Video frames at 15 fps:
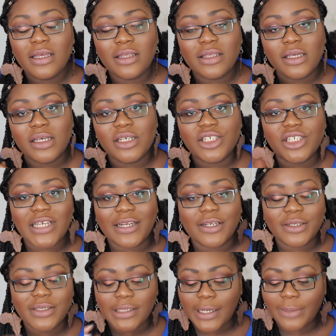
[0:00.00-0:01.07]
the
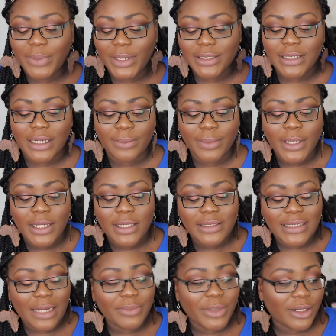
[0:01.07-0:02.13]
shadows I picked up
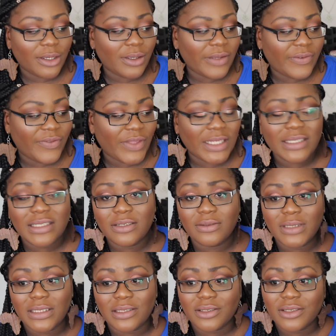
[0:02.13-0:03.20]
down below if they're still
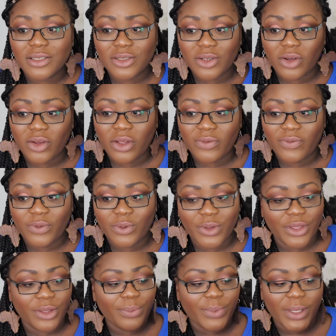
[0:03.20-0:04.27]
in stock for you.